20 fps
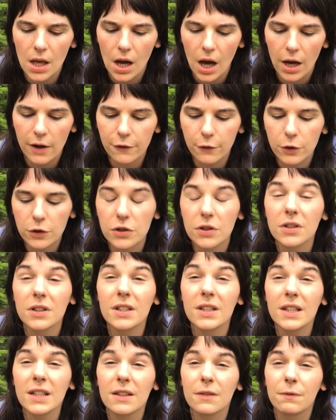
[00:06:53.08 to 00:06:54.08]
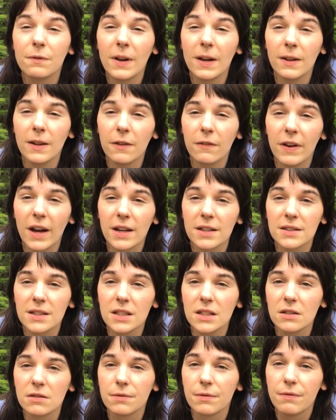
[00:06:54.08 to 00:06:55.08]
Unfortunately, the
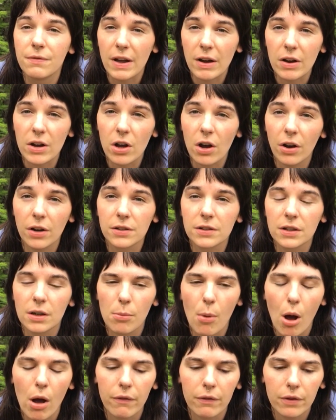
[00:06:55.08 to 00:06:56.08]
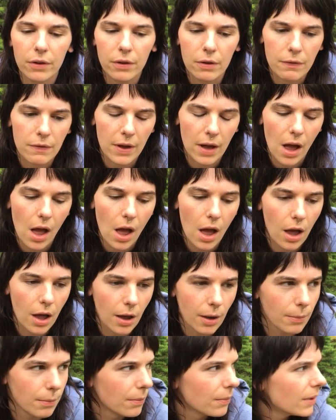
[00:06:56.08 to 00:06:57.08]
venlafaxine is very hard to come off of,
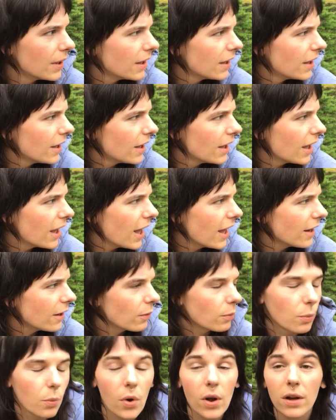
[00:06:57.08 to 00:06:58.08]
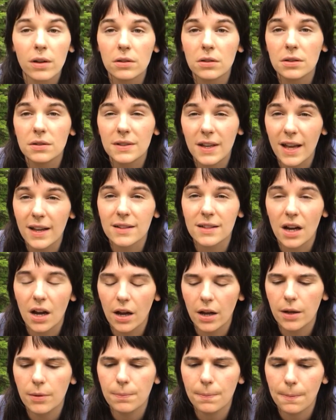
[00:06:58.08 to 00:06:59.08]
and it will take
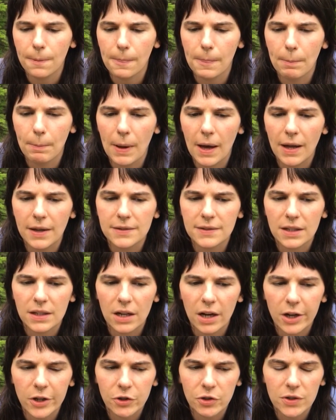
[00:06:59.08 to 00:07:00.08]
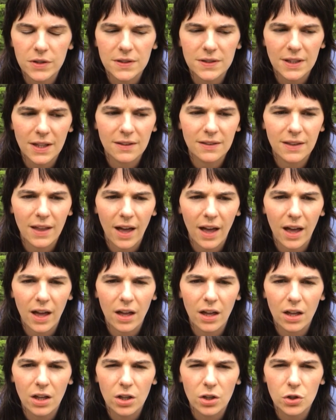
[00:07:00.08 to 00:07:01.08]
time. My psychiatrist said that
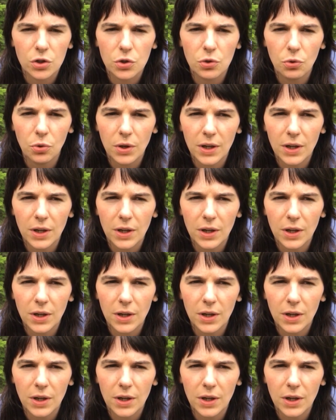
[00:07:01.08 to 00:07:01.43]
you